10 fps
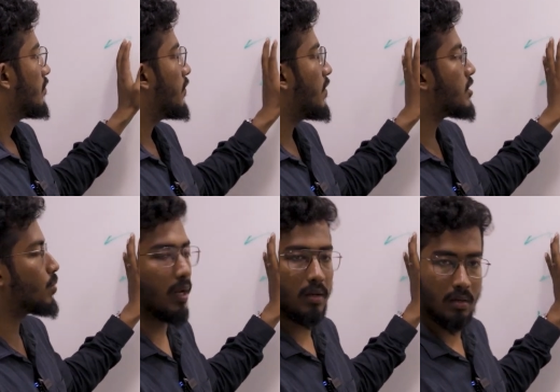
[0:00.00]
the
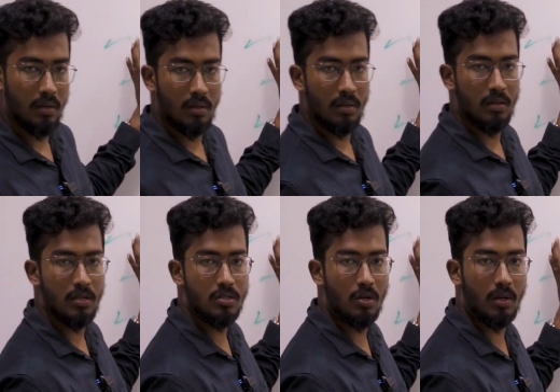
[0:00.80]
first one,
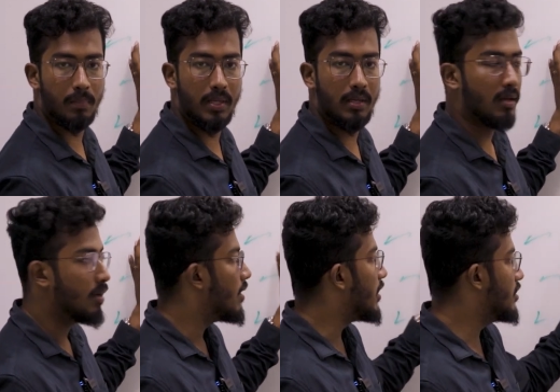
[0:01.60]
is gonna be
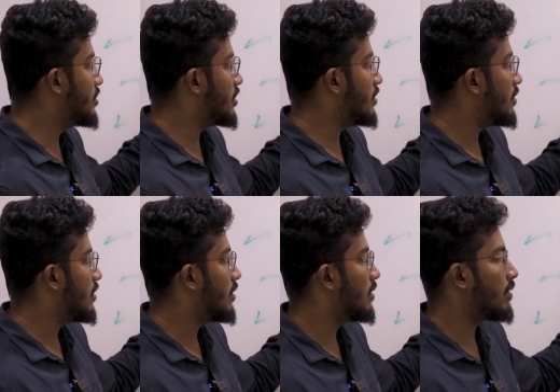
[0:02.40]
engine,
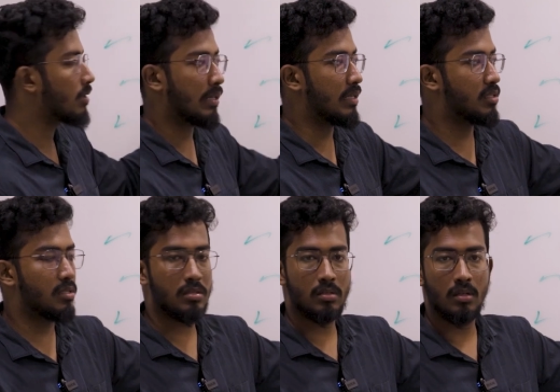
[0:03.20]

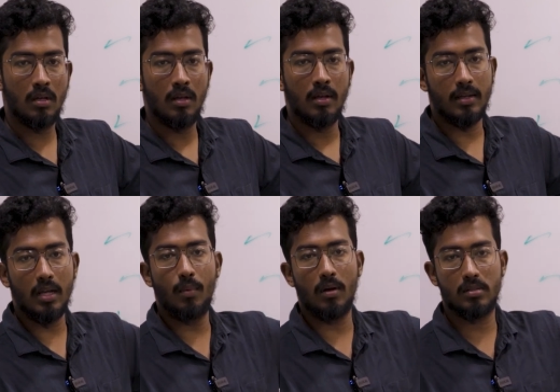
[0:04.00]
clutch,
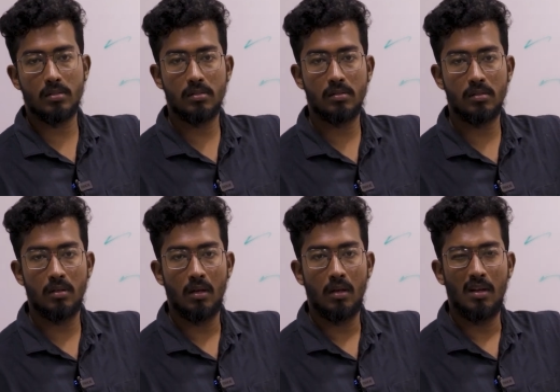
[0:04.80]
gearbox.
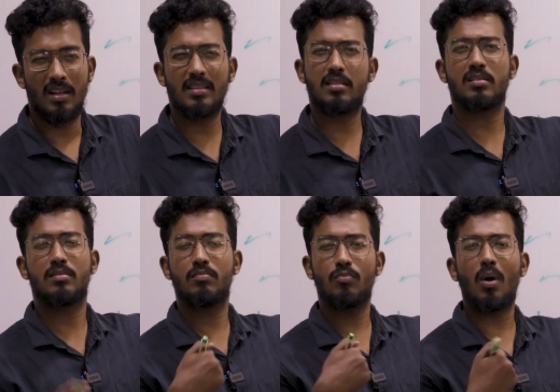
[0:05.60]
This
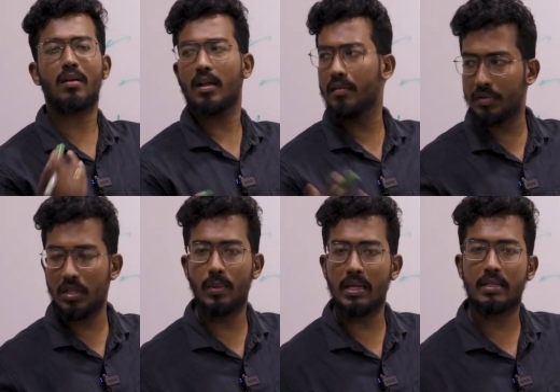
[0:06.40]
is what
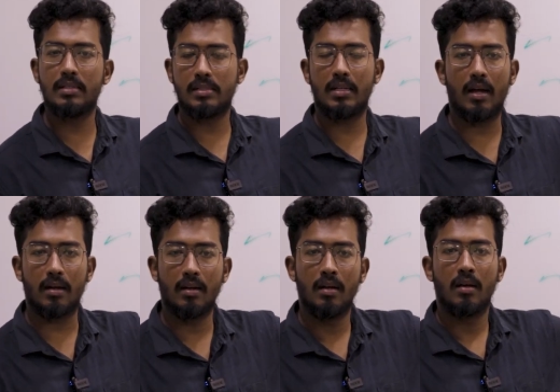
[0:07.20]
every vehicles in
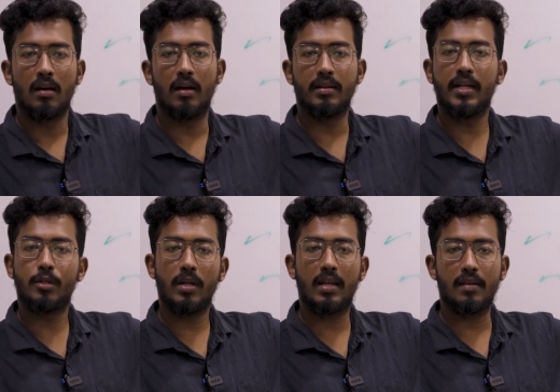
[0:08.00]
our
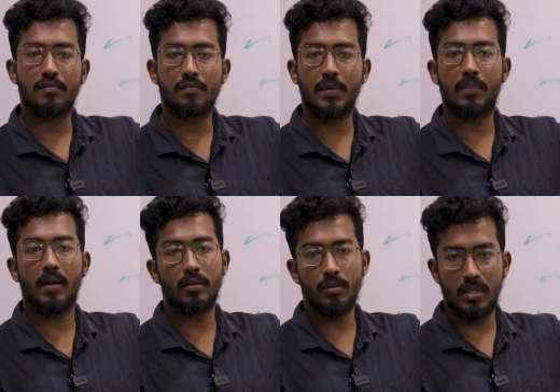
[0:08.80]
day-to-day life, people
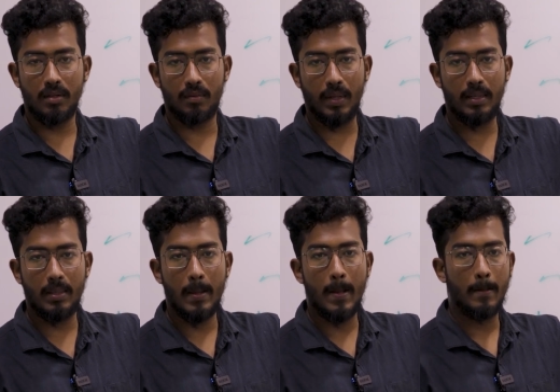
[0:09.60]
are using it, right?
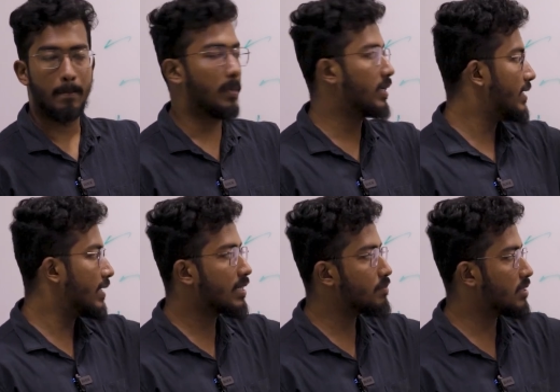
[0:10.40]
But
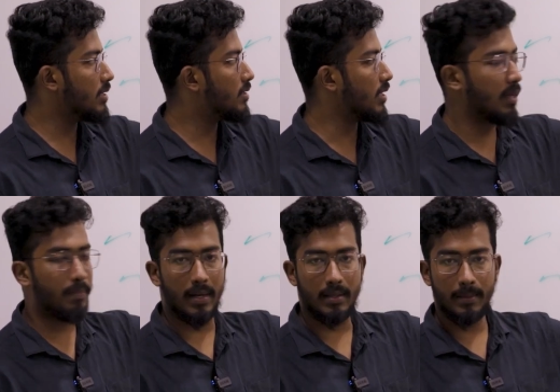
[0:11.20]
here comes the tricky
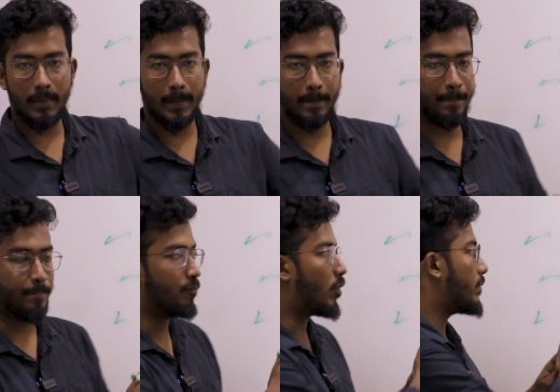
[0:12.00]
part.
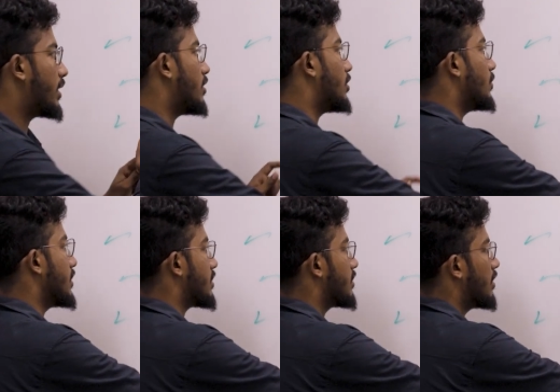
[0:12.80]
What we are gonna do
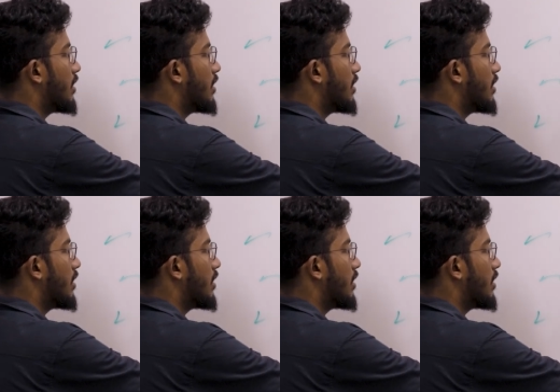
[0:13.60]
is,